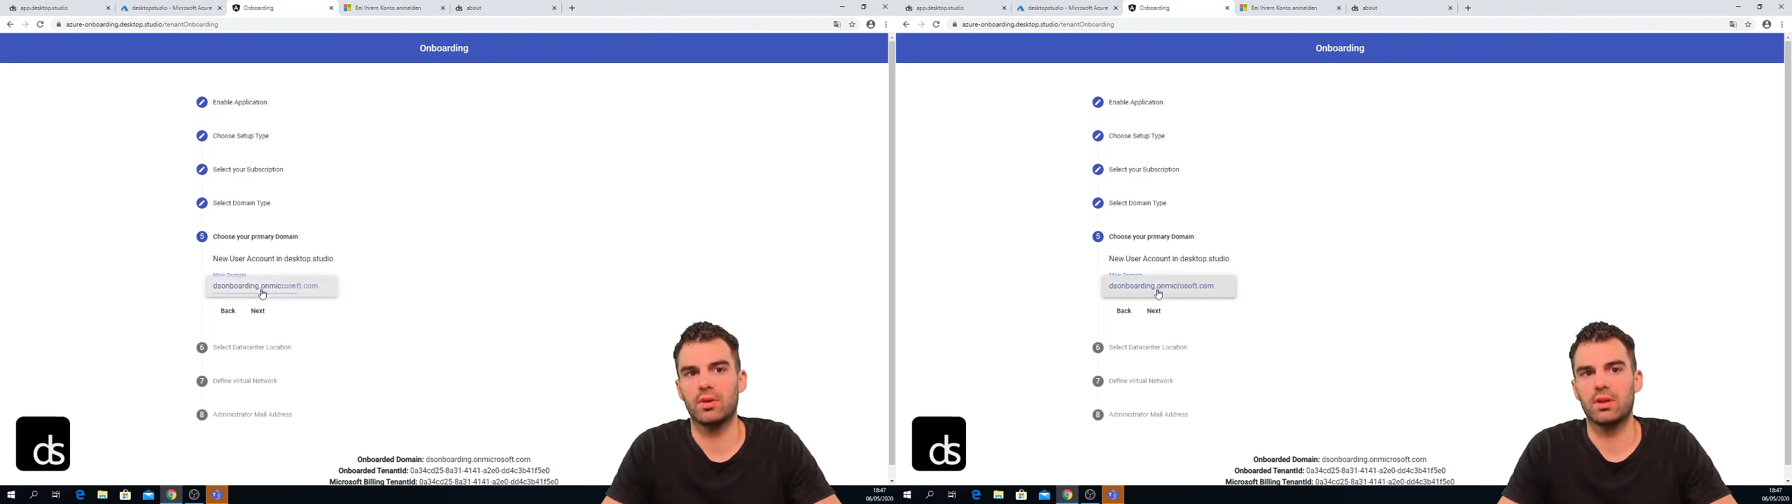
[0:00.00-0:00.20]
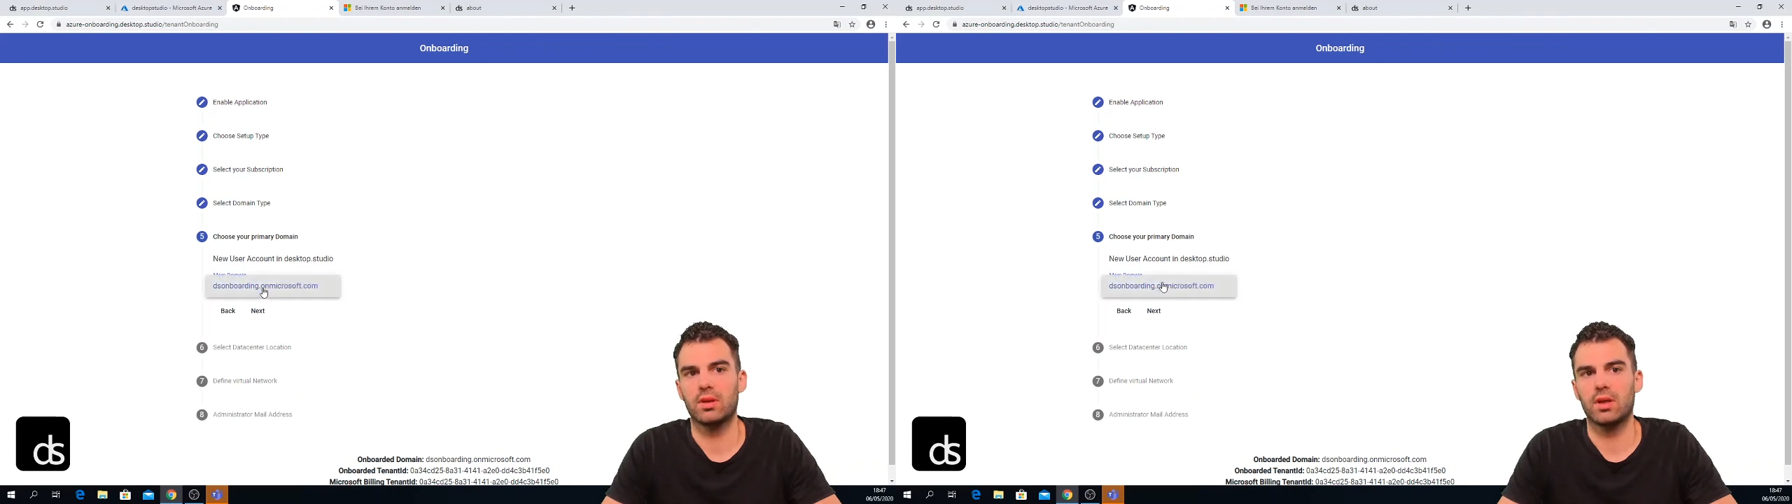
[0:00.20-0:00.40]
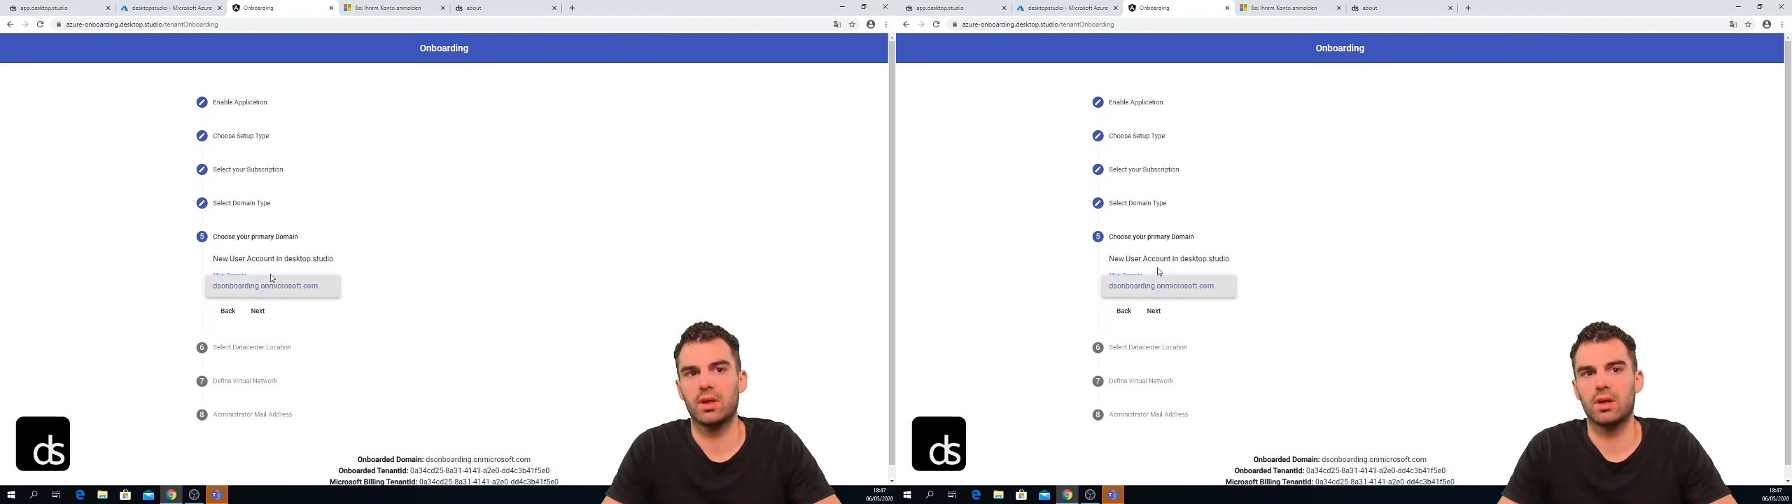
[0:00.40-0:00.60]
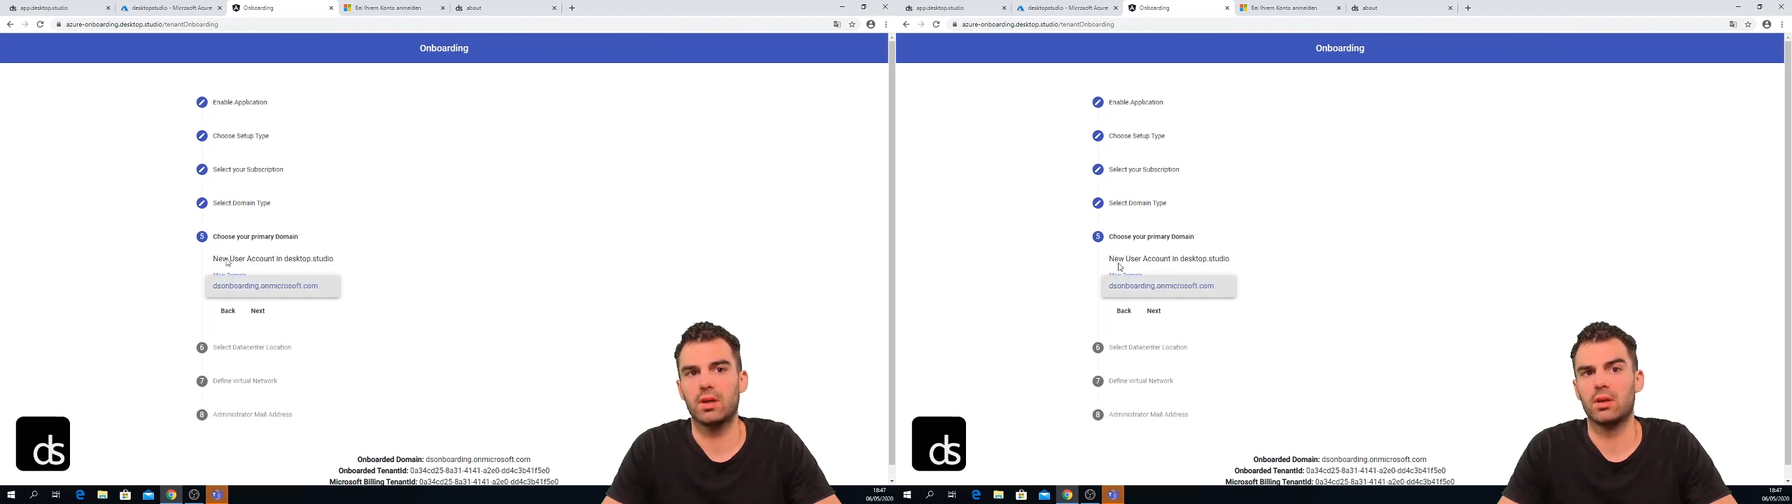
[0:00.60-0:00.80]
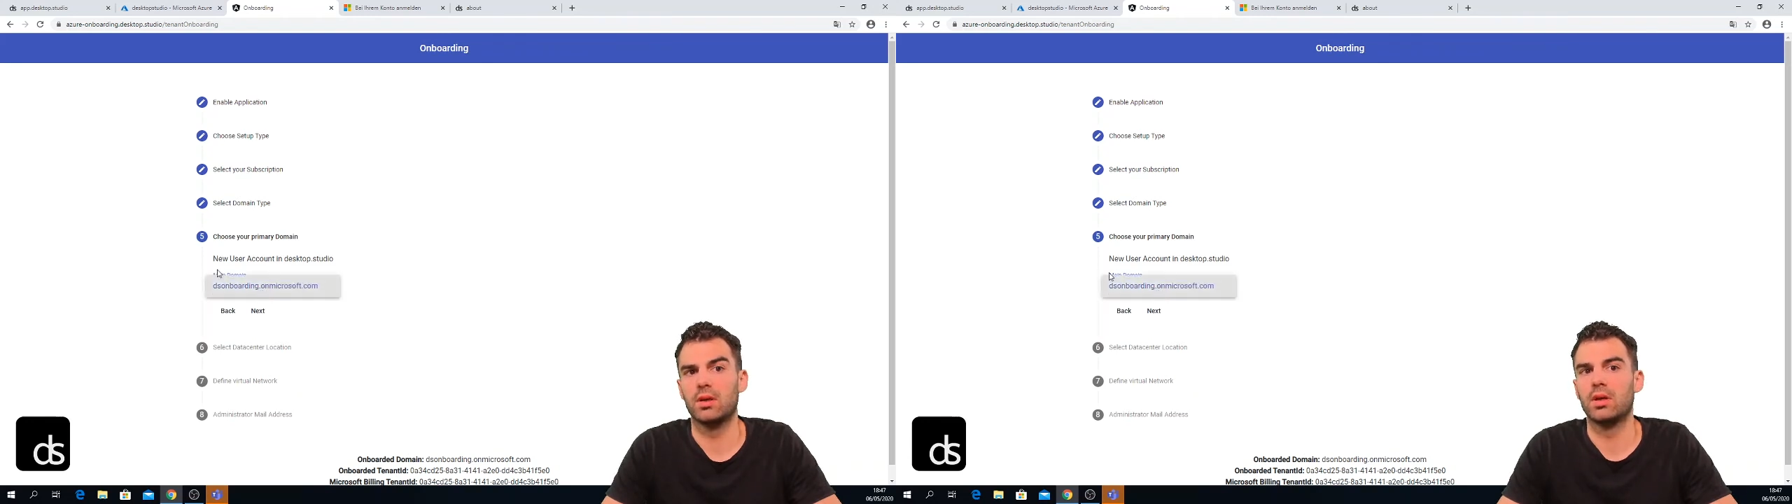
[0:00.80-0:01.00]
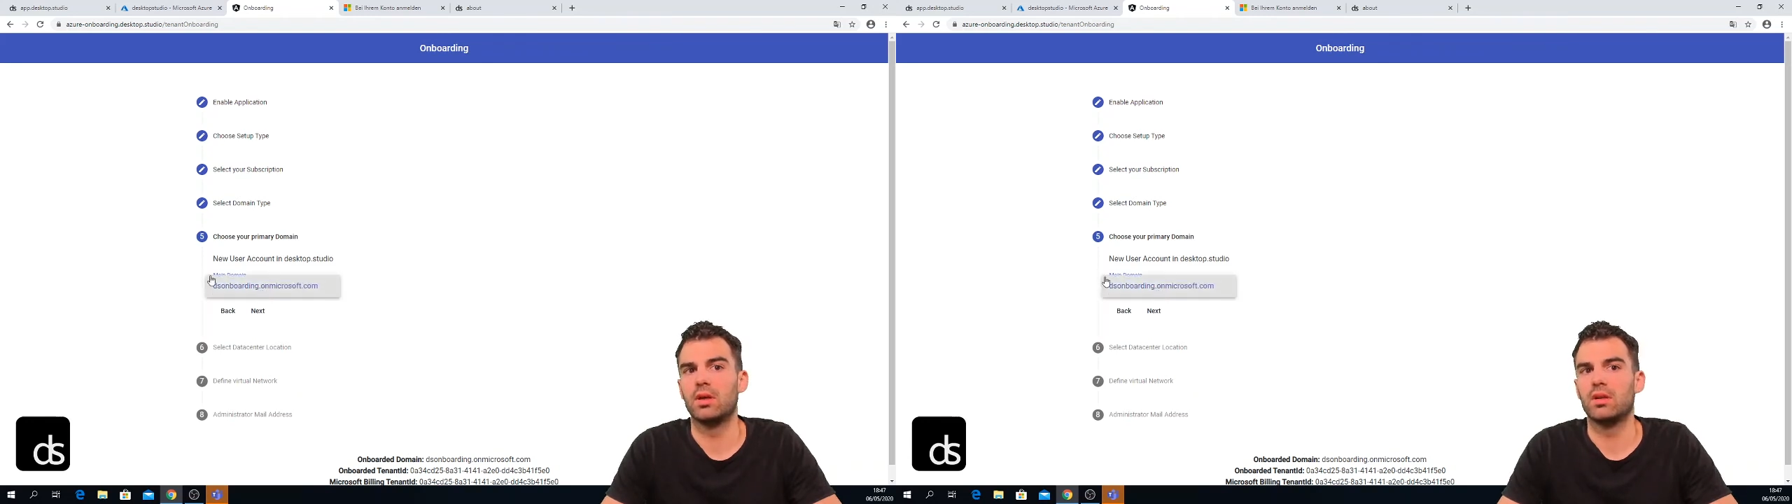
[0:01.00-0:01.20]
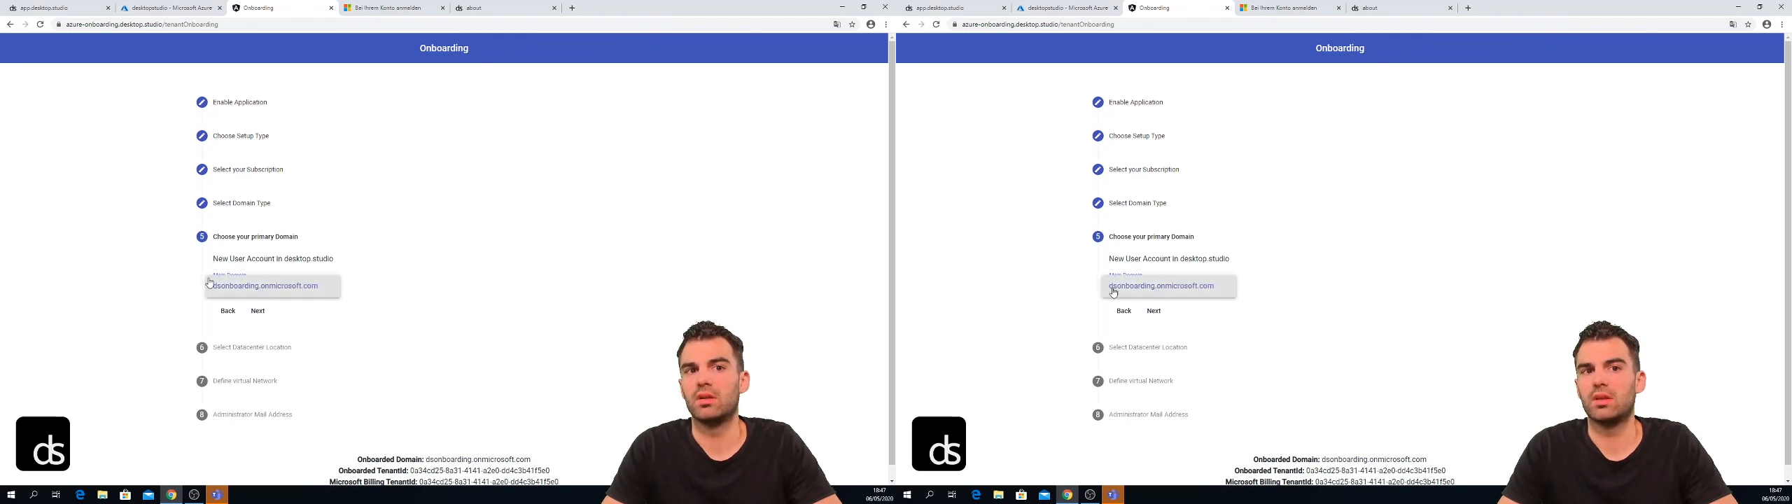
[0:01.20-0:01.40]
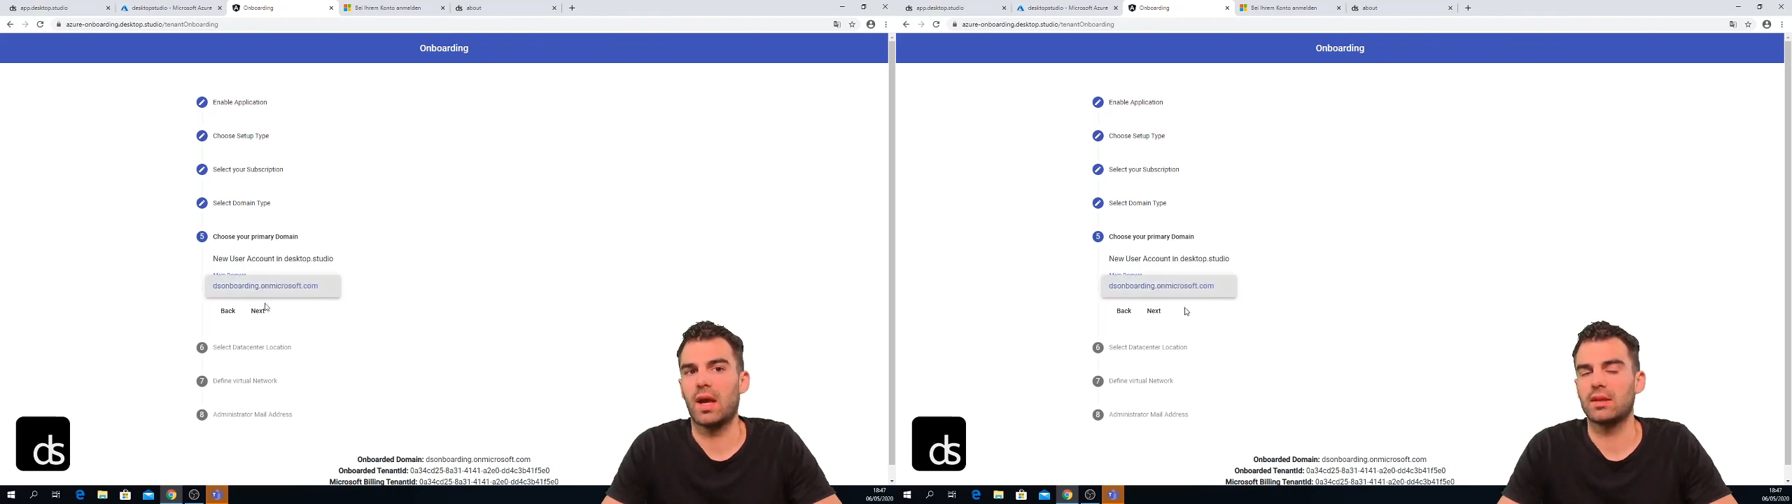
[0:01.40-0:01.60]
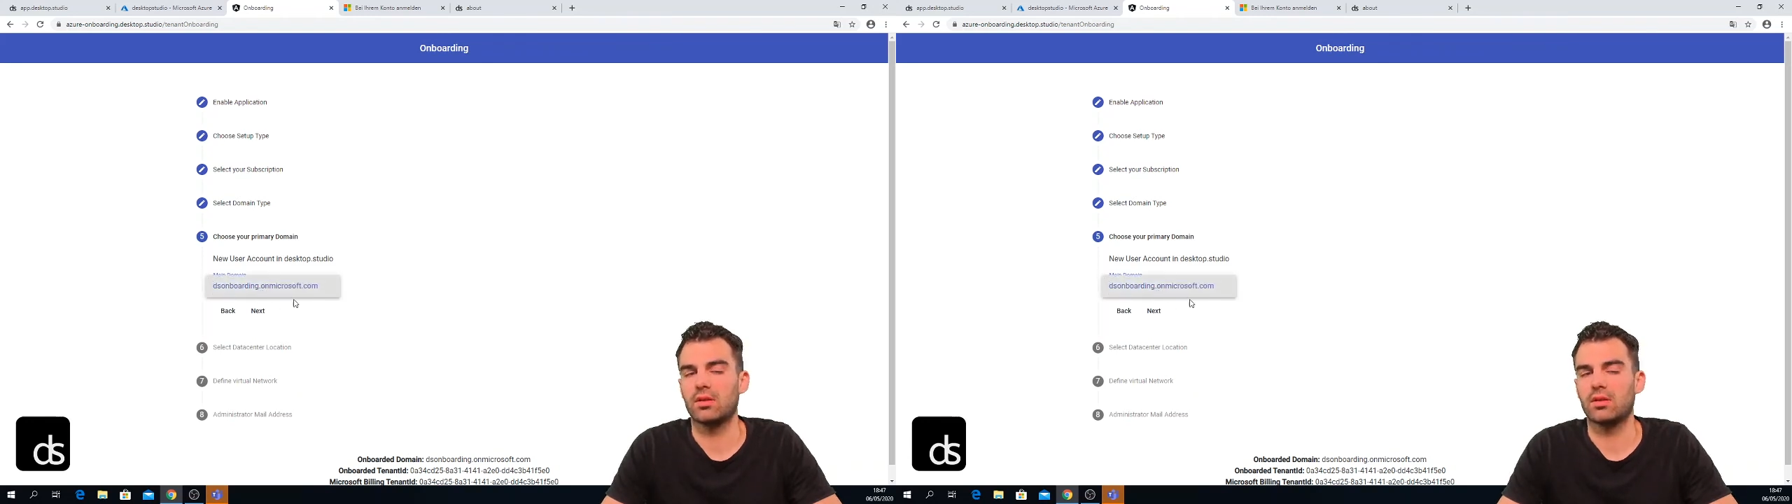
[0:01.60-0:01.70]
that